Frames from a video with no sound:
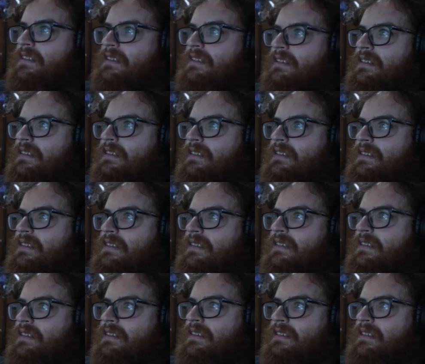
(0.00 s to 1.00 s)

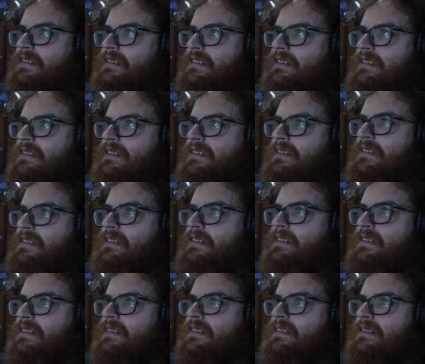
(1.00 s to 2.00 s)

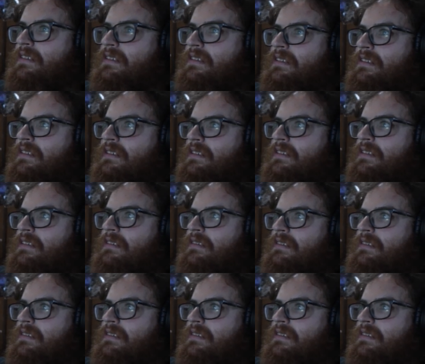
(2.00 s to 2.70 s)
(no one is talking)